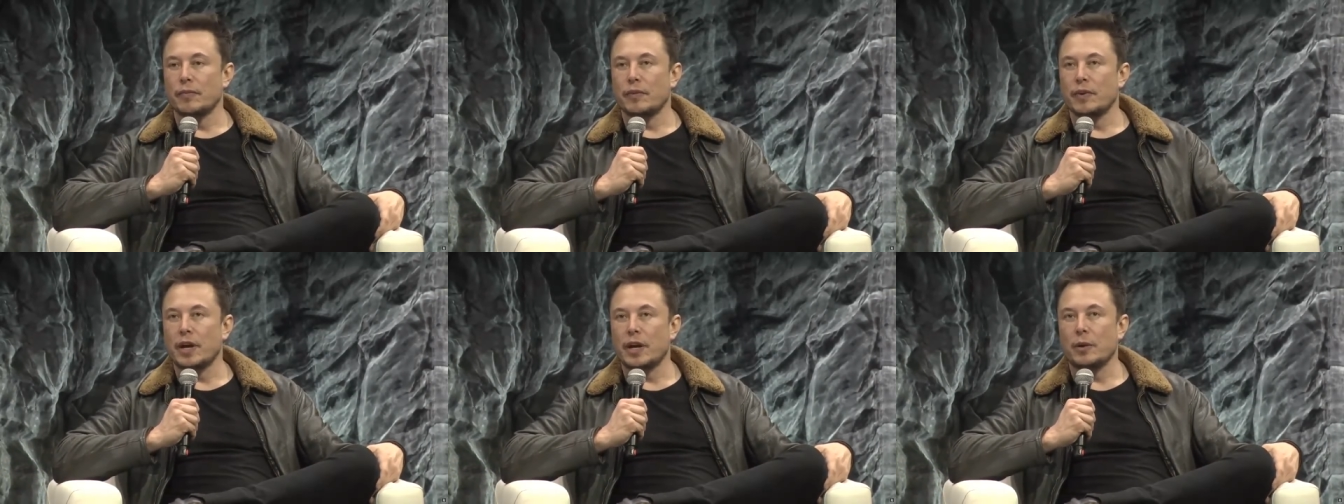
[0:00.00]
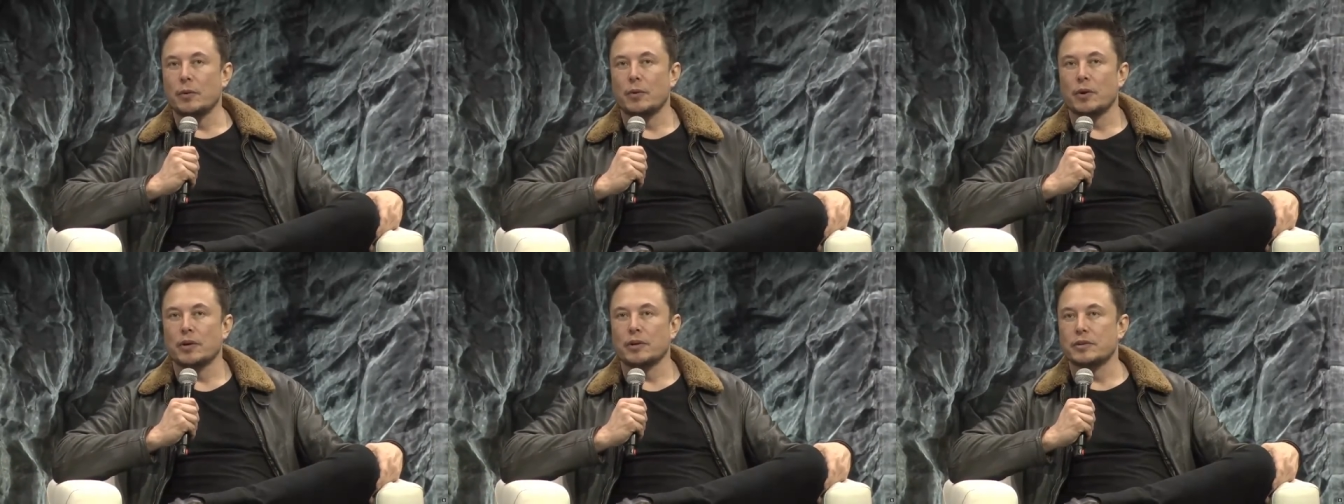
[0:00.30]

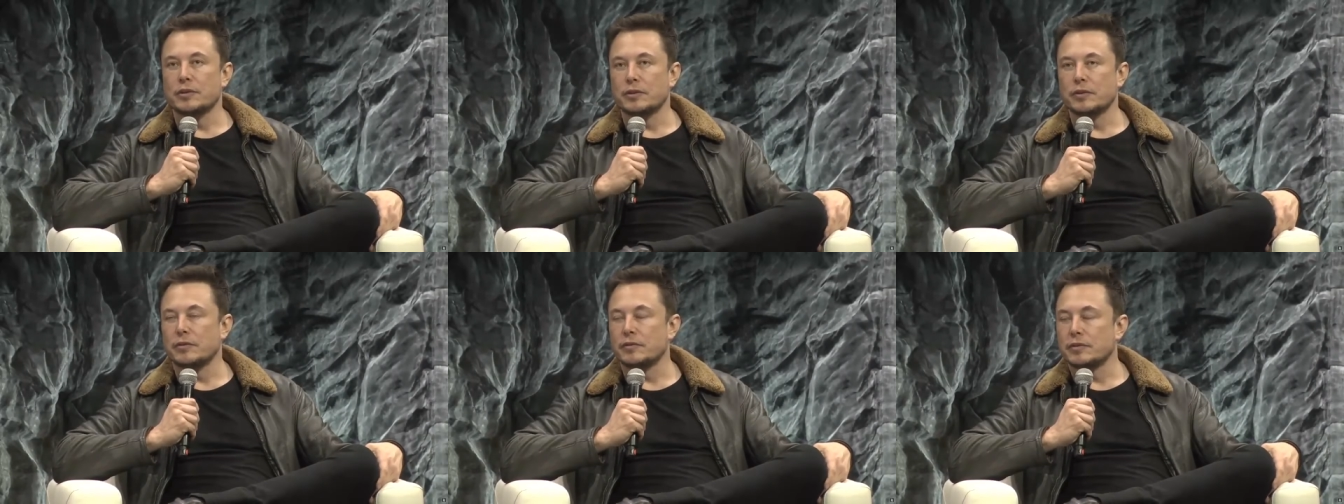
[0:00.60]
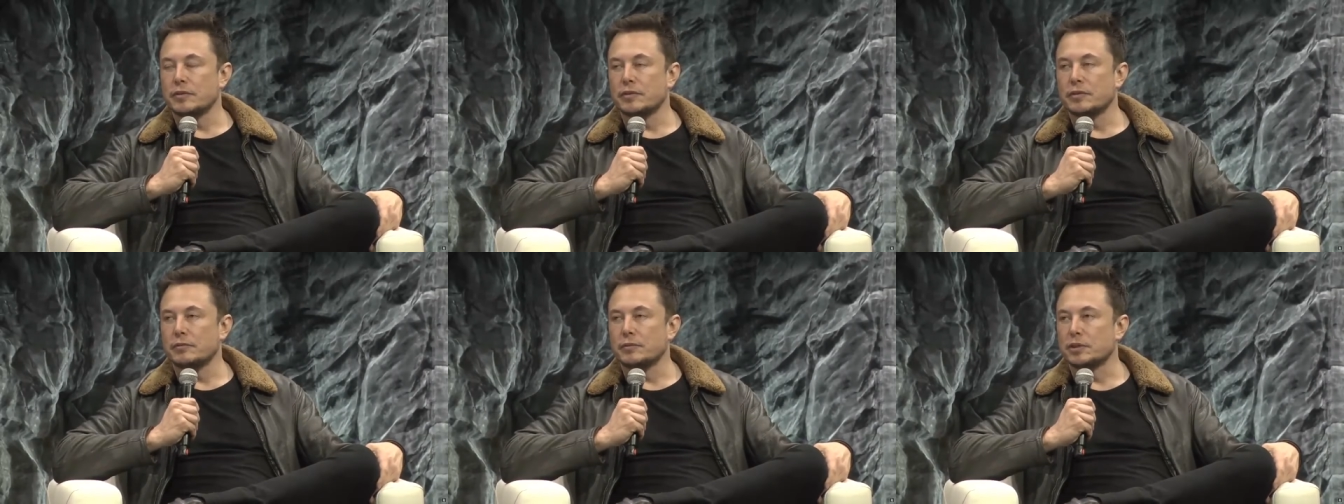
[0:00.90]
anyone to
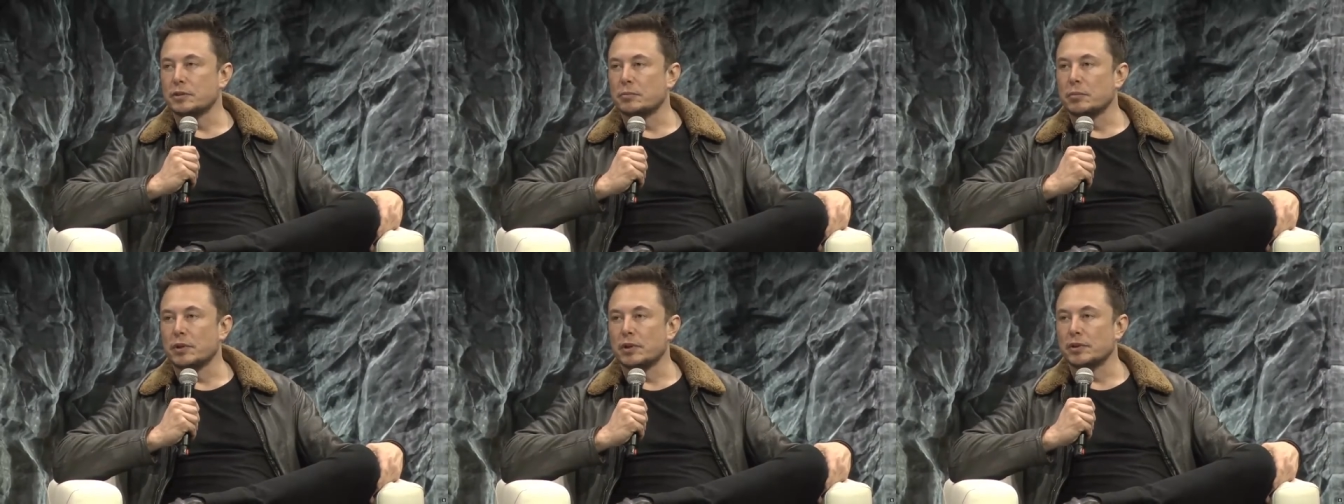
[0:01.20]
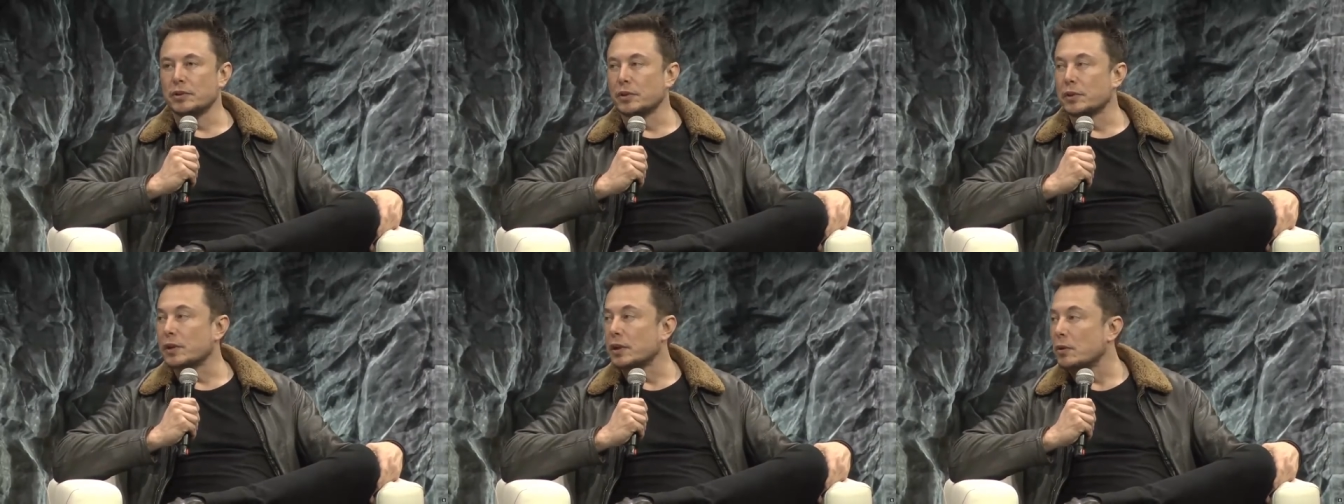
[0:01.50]
just build
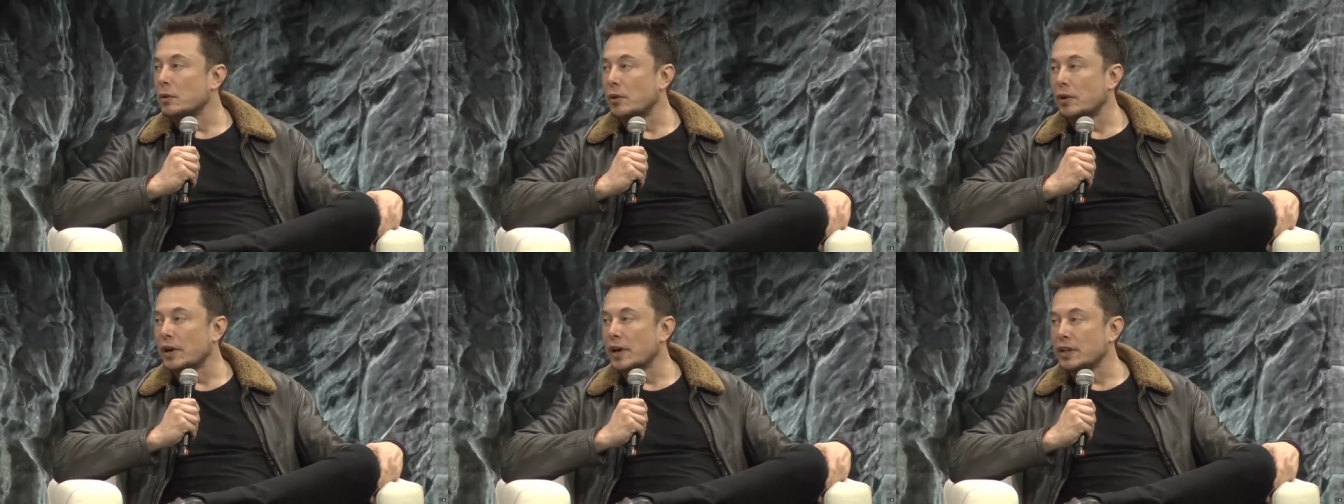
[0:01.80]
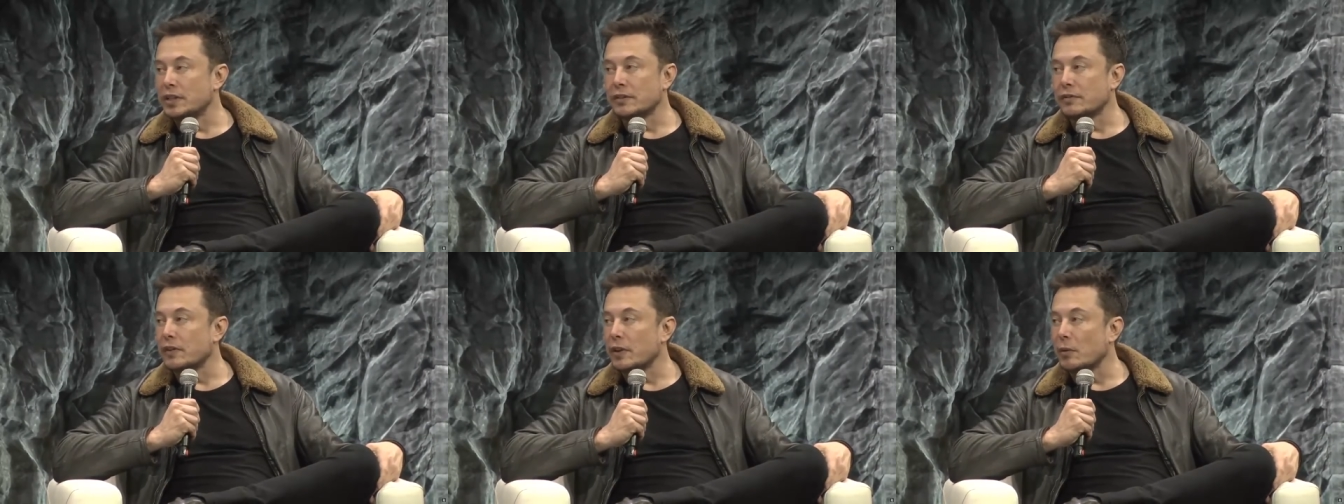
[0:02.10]
nuclear
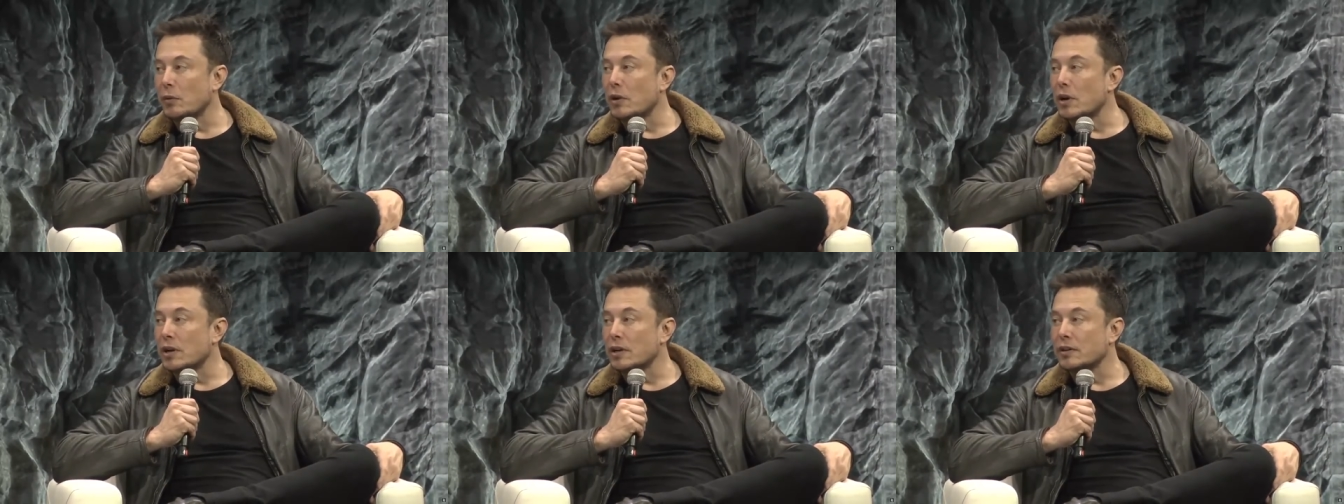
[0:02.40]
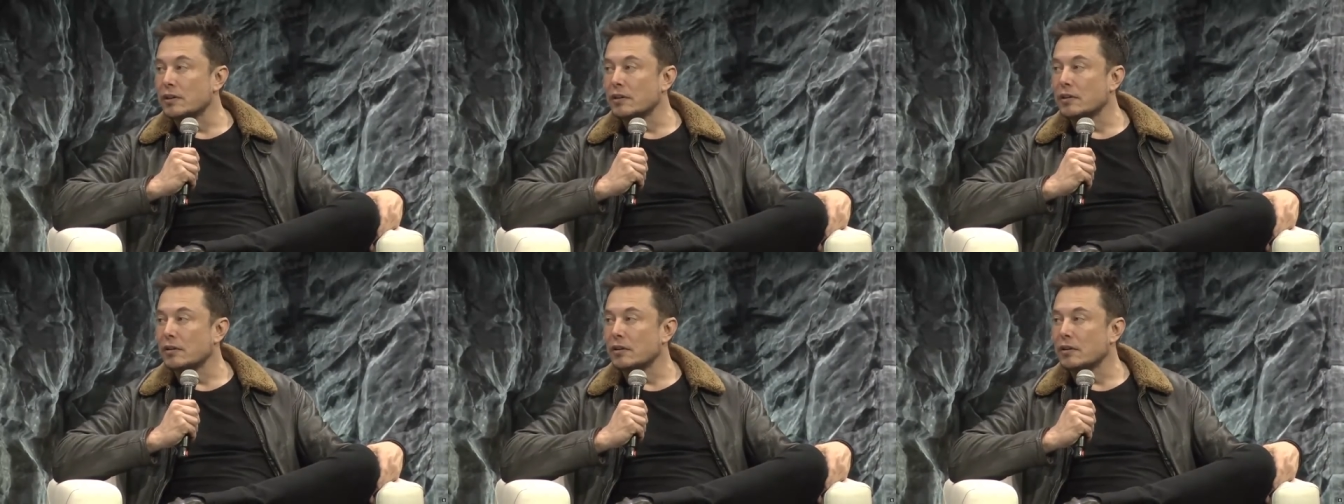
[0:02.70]
warheads if they want.